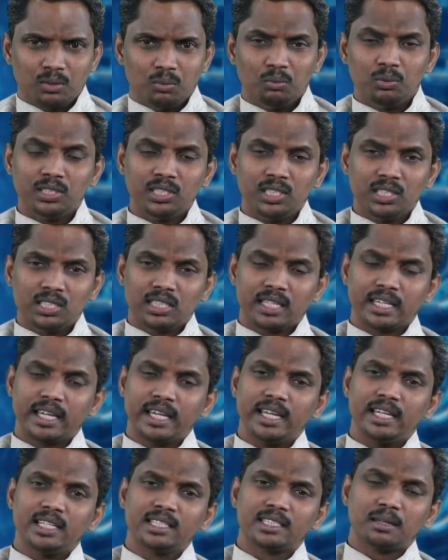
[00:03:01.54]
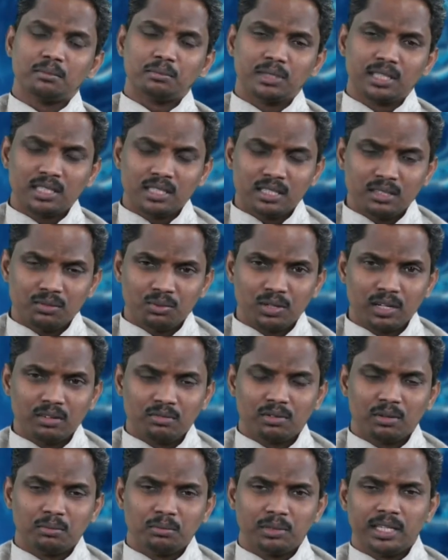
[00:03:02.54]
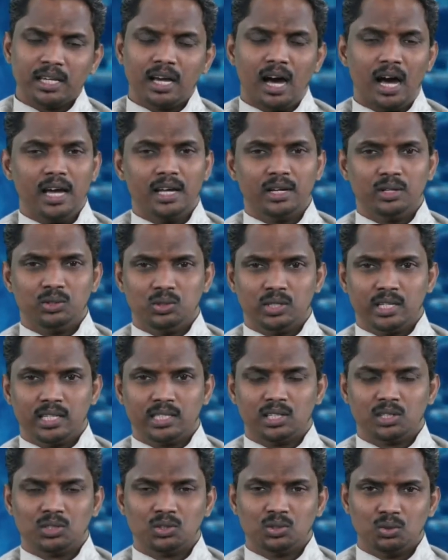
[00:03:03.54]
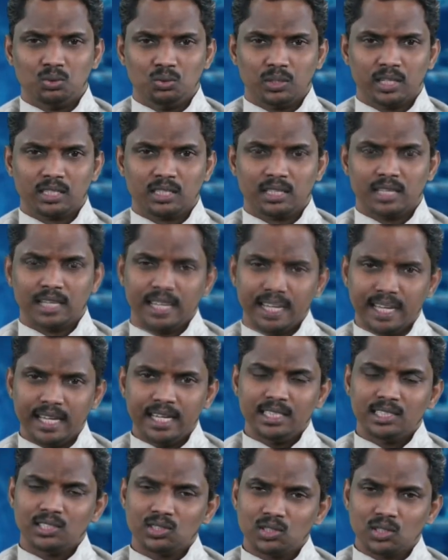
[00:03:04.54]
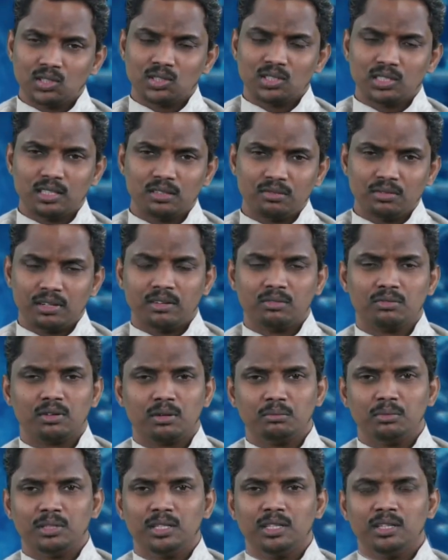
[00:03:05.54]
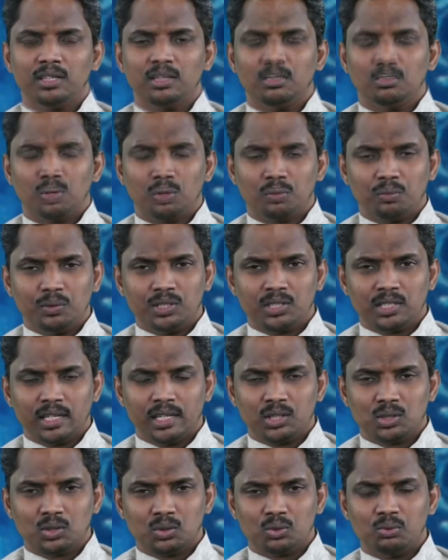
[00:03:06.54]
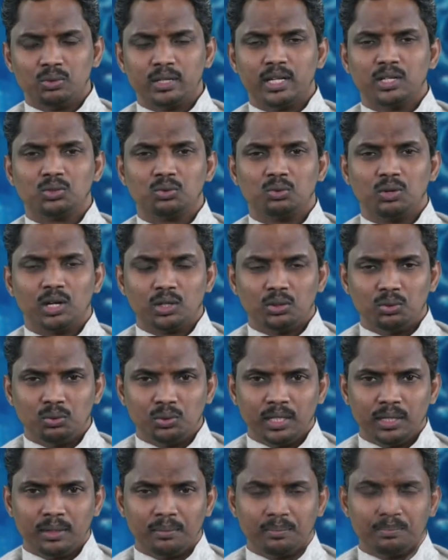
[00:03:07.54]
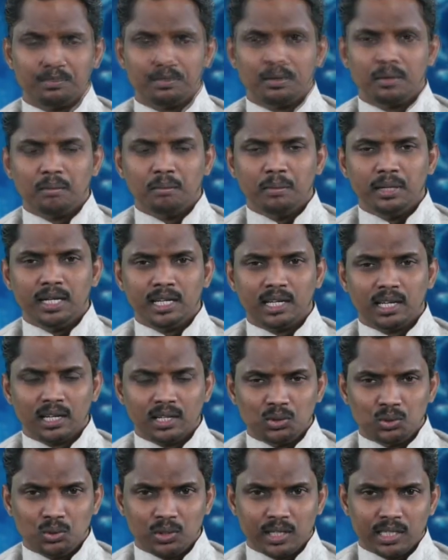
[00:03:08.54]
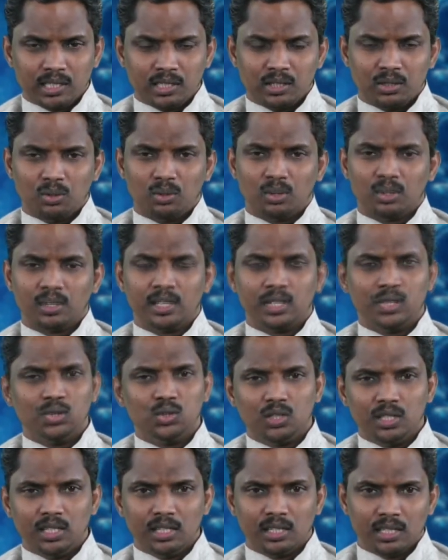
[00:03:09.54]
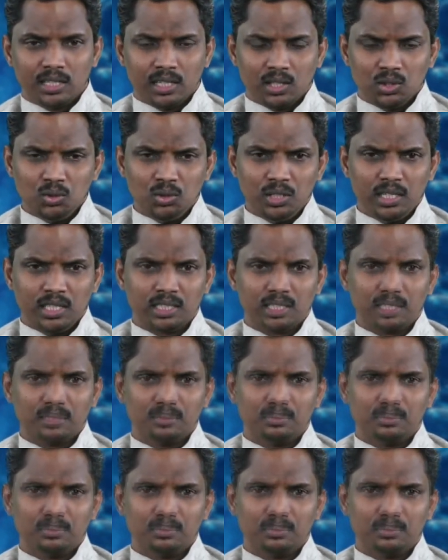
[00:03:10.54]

which is again something different from the higher education students. Again, this is different from the what we say students who are doing medical education or engineering education.